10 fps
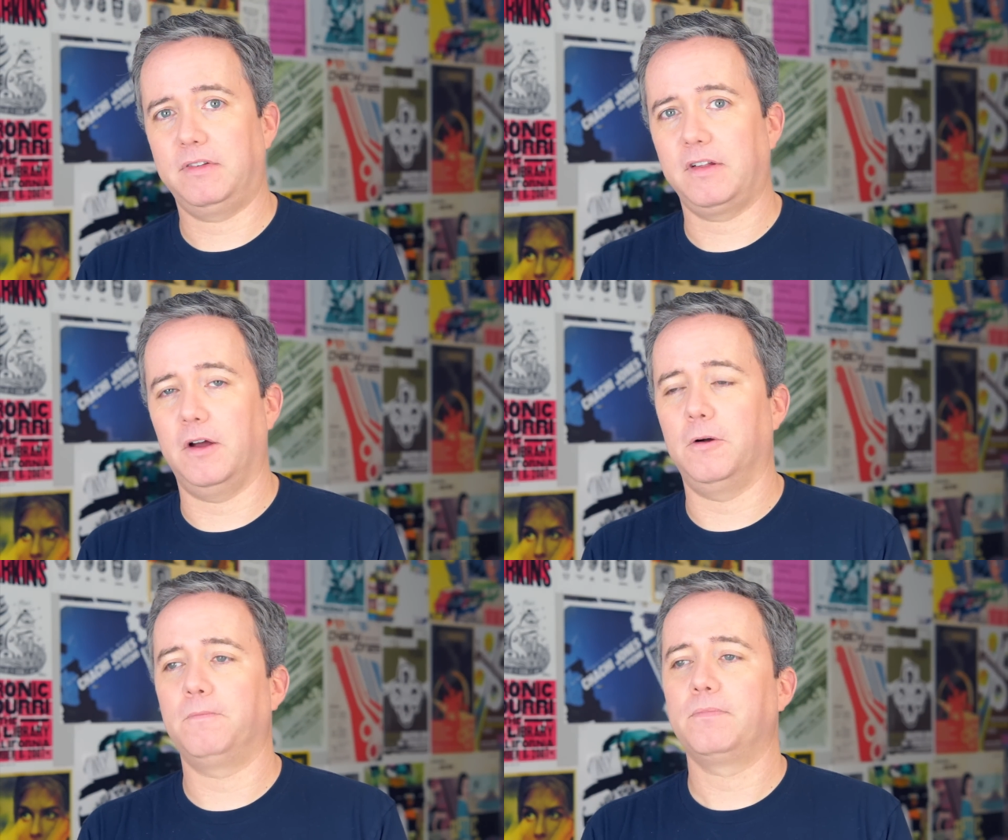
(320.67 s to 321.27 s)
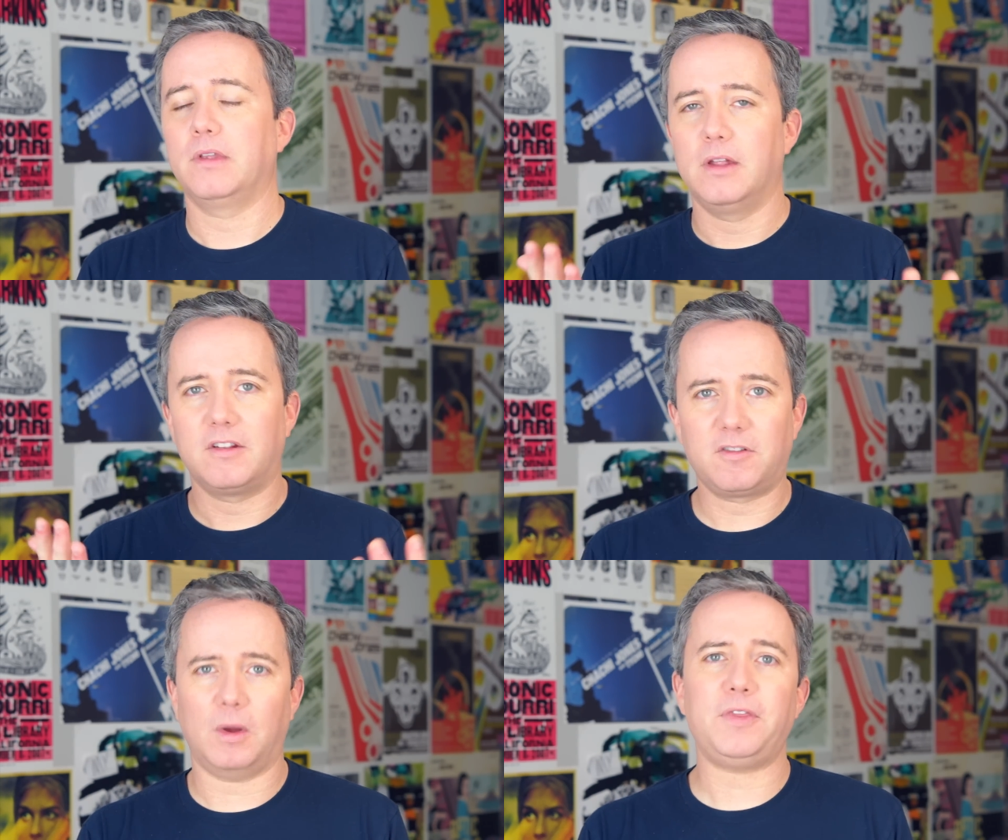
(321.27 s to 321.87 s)
So
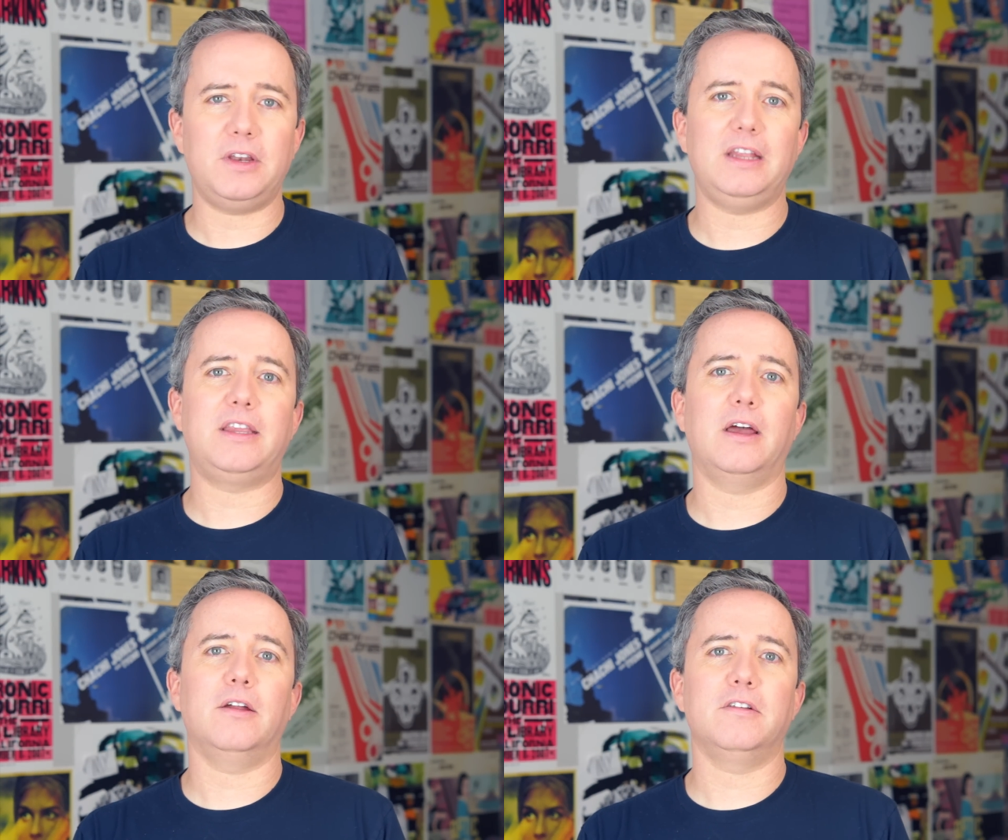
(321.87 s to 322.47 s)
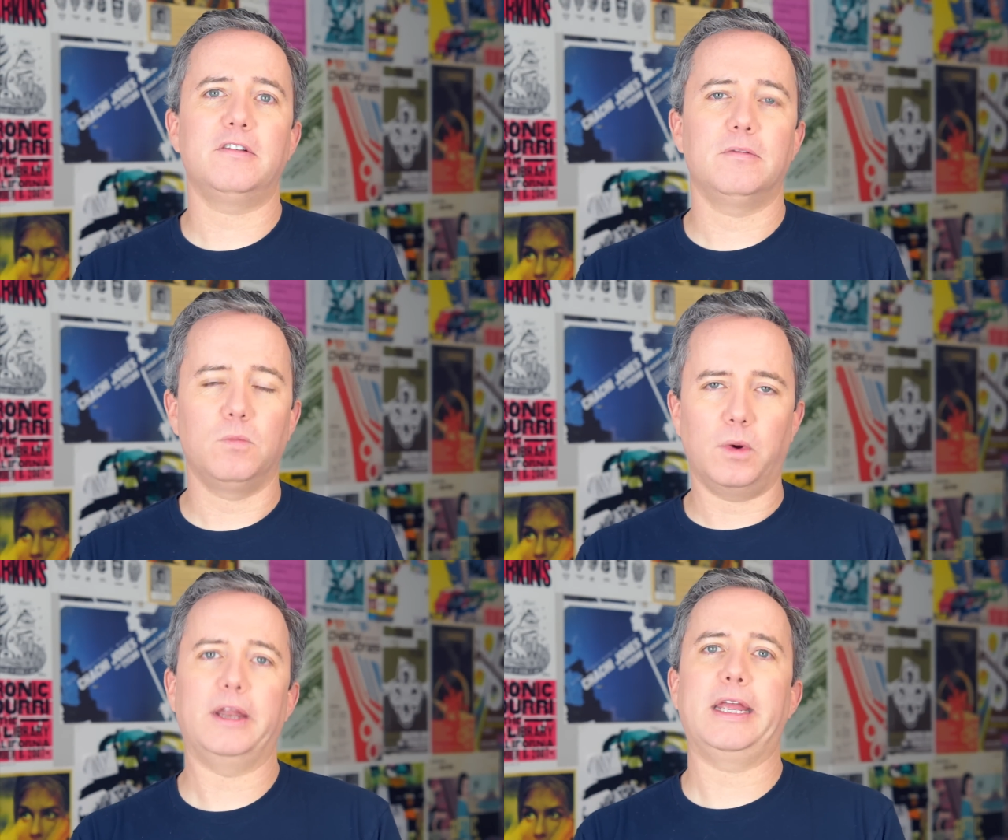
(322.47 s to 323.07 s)
sweat the details
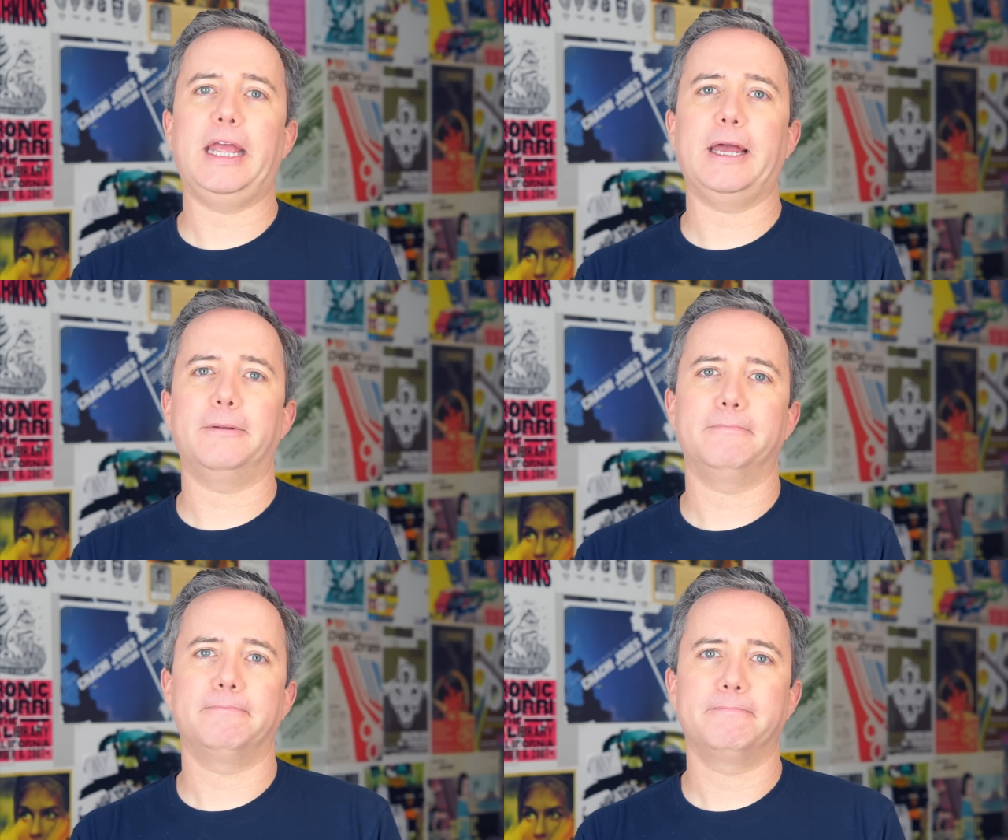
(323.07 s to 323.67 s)
where you can.